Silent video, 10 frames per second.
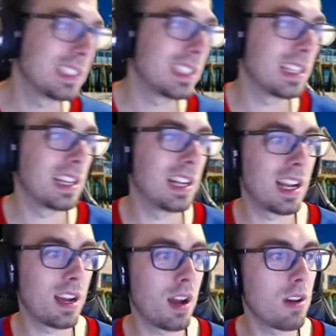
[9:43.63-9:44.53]

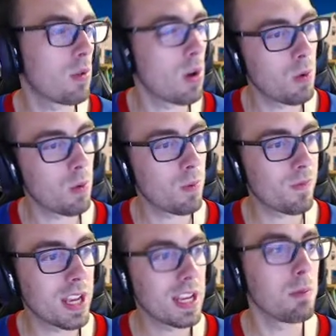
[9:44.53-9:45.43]
I don't know.
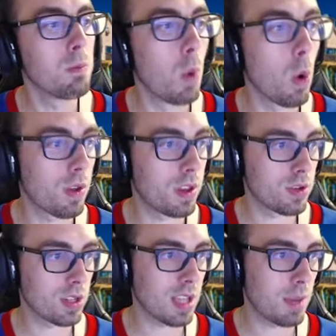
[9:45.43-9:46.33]
They need more than
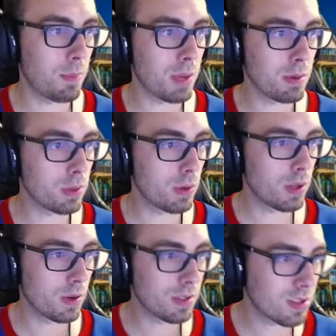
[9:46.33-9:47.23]
just that baby blue,
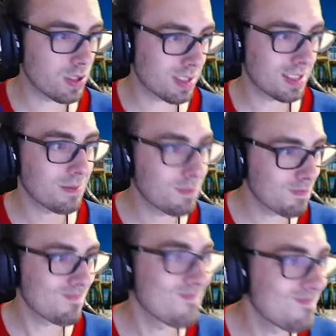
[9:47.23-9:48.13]
though. It's just...
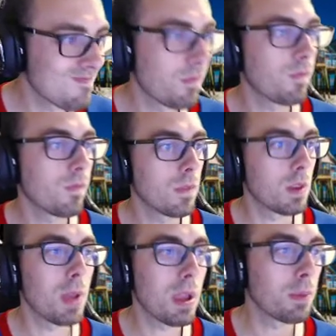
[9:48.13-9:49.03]

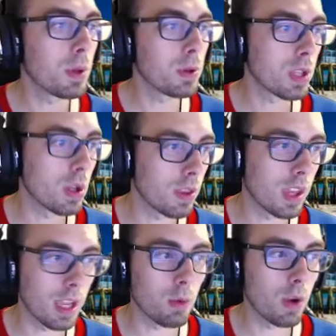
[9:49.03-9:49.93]
The baby blue is
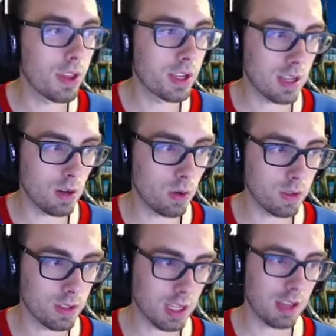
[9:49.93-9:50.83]
like one of the things that
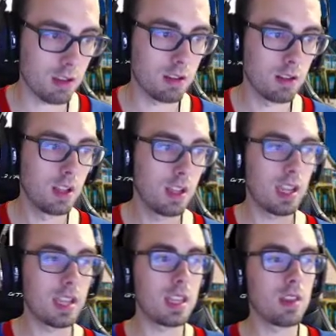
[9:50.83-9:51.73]
holds together.
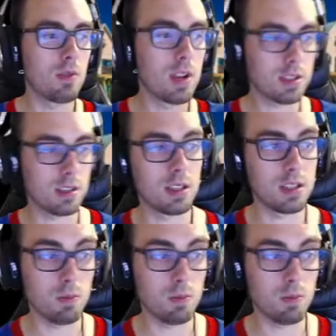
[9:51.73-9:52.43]
And then the rest of the list.